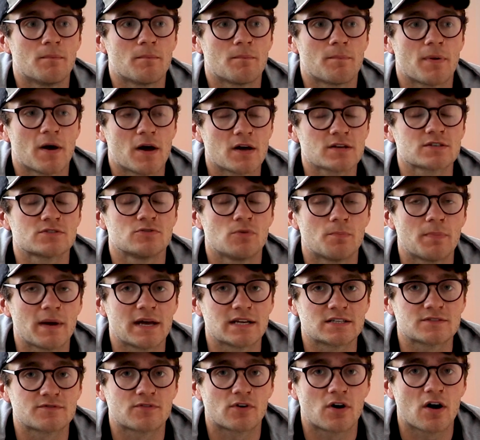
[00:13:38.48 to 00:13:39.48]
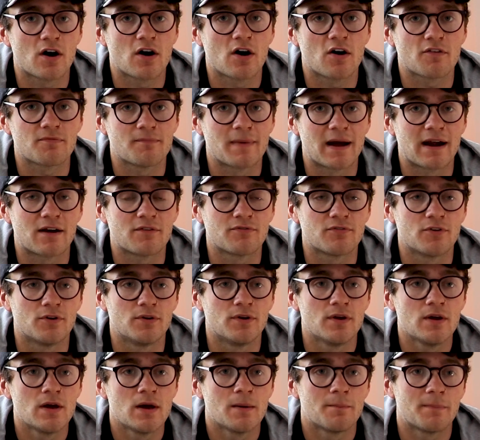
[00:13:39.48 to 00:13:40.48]
personal best for a half
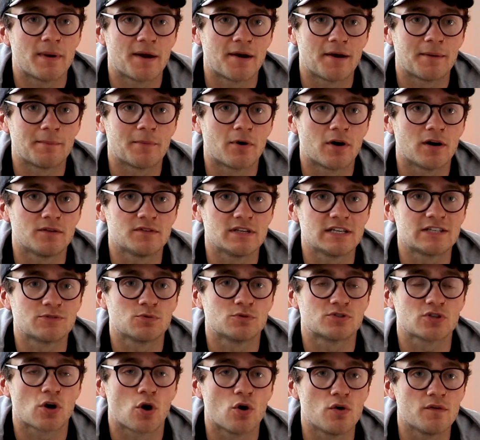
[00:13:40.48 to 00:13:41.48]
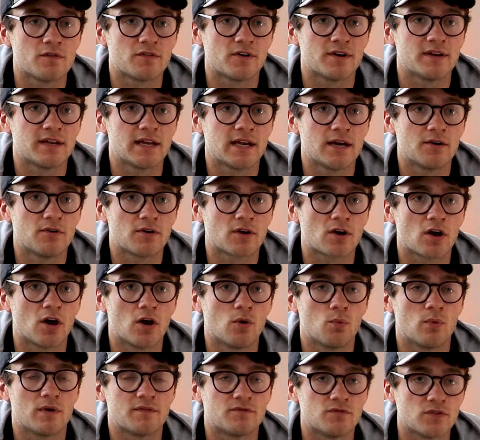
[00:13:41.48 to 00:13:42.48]
marathon, bear in mind this was over a year
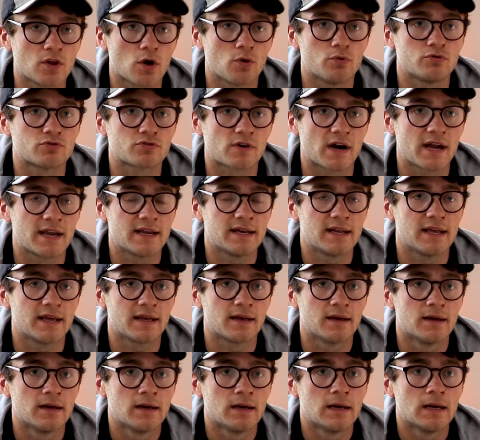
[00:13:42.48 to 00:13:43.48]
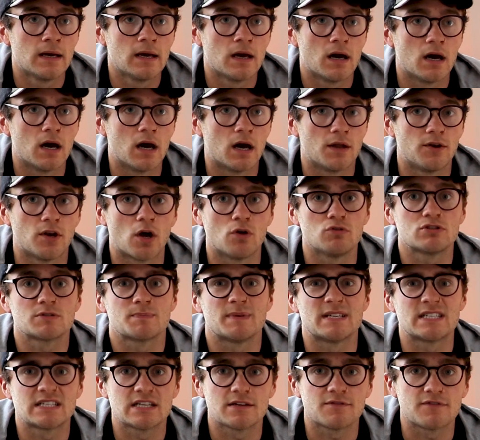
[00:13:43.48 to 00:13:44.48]
ago with no training, no
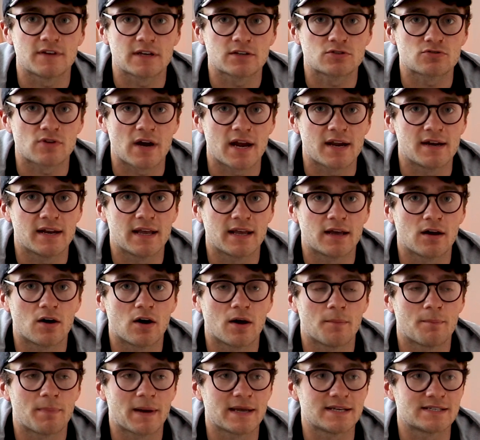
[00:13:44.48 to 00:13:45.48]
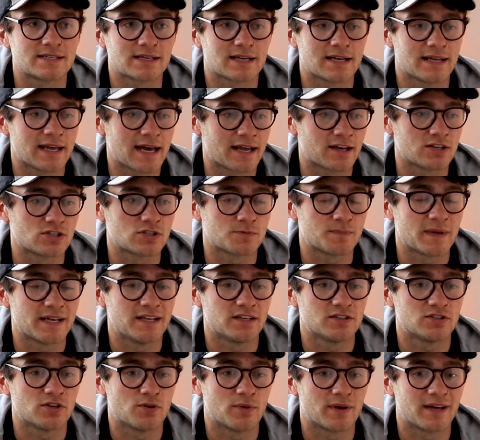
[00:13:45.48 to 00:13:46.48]
specific training. I basically had just
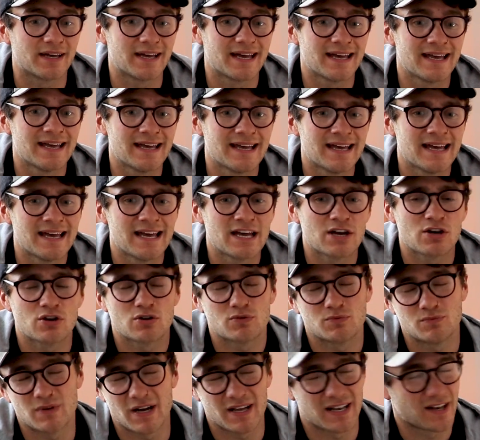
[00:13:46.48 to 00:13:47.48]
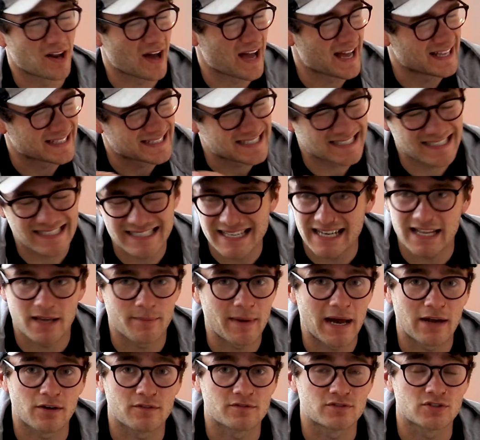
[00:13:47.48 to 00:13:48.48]
been doing a silly
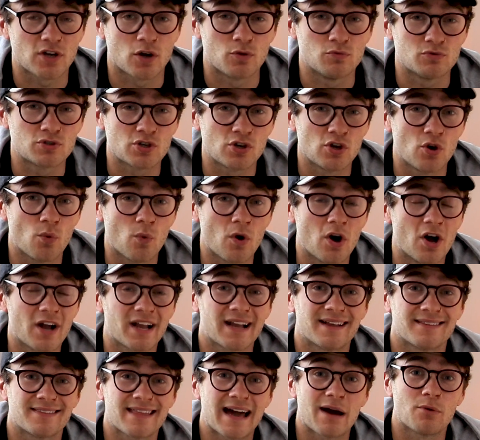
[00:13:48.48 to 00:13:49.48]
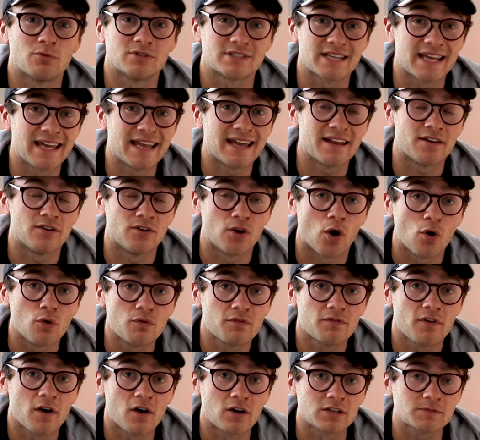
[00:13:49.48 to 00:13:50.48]
amount of zone 2 work, and that was it. No
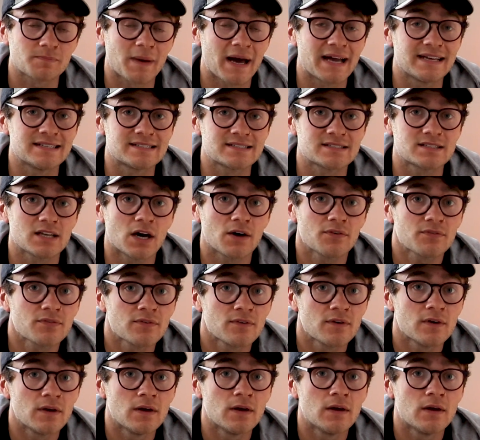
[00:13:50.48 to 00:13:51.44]
fast paced stuff,